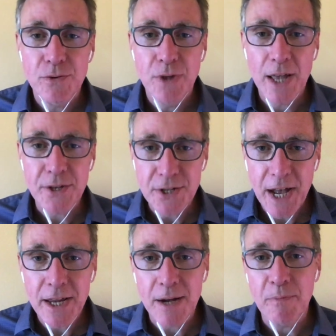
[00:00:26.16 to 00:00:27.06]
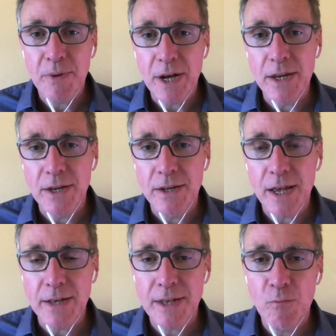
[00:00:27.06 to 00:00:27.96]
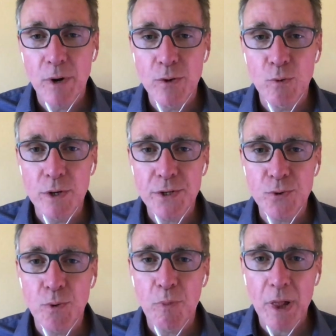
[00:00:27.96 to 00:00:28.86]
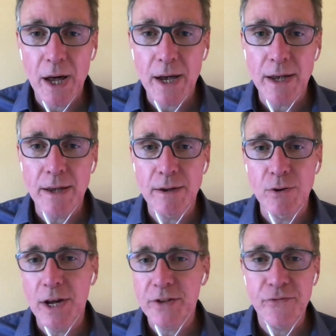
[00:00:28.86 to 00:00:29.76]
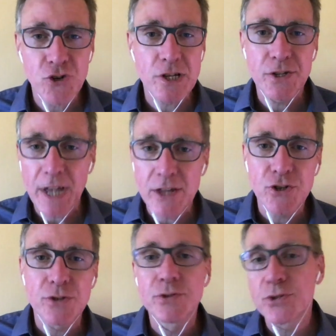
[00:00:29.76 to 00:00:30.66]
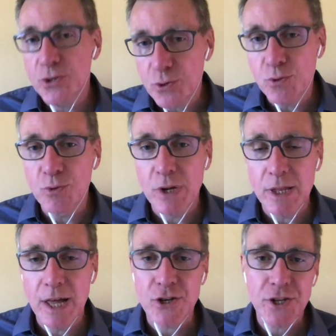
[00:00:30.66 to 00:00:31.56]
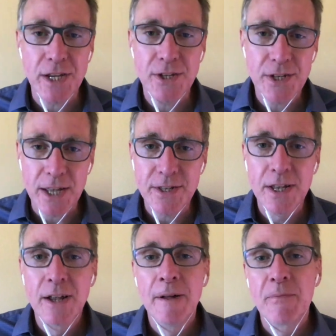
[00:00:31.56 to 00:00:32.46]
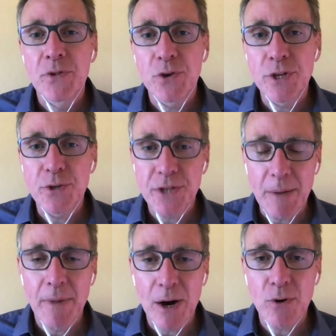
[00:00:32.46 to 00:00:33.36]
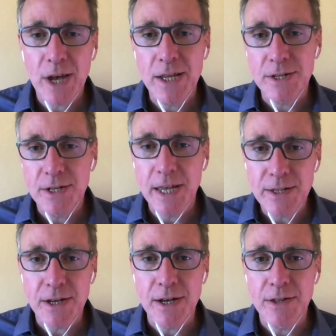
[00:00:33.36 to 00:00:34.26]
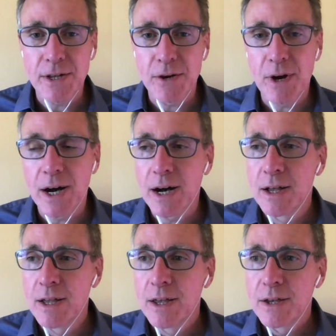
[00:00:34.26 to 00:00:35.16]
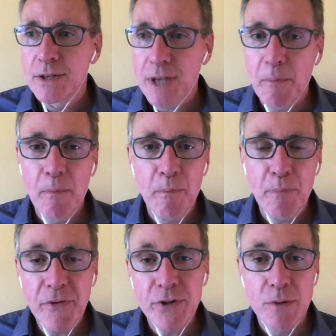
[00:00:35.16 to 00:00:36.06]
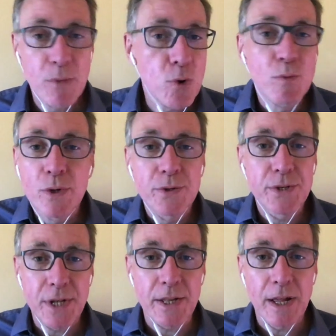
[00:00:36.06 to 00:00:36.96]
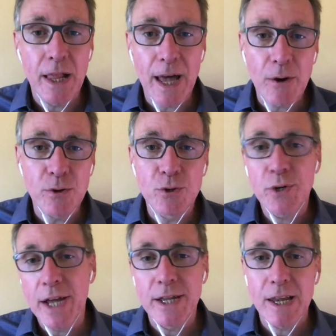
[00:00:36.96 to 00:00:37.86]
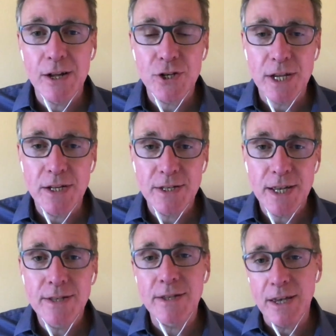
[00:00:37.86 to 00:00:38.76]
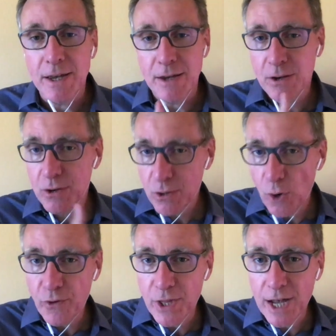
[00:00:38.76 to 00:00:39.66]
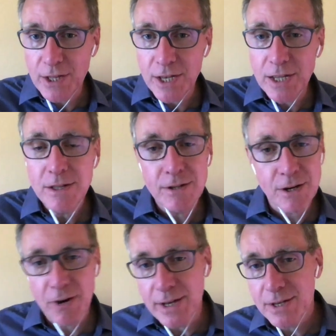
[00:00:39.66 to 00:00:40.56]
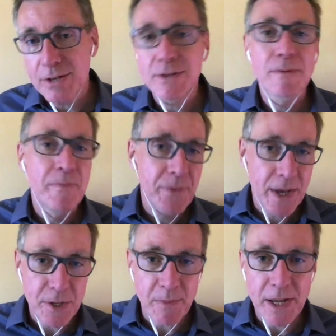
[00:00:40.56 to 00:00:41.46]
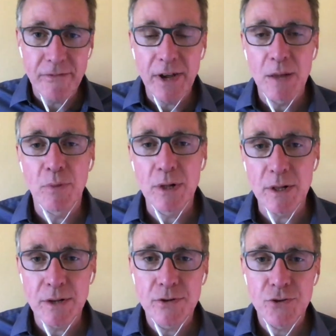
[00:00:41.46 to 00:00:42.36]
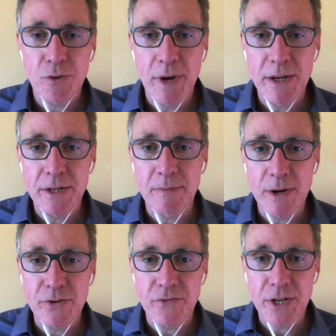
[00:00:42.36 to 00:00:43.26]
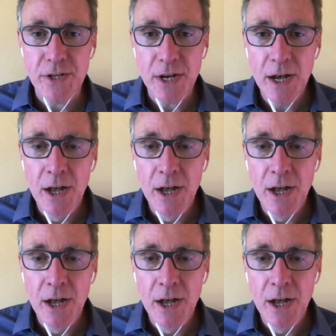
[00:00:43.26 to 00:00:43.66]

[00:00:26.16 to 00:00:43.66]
as a startup and as someone who wants to apply artificial intelligence to large data sets, you need to somehow get at the data, and there are some pivotal moments that allow you to get at large data sets. Say COVID-19, the crisis, has made available tremendous amounts of data.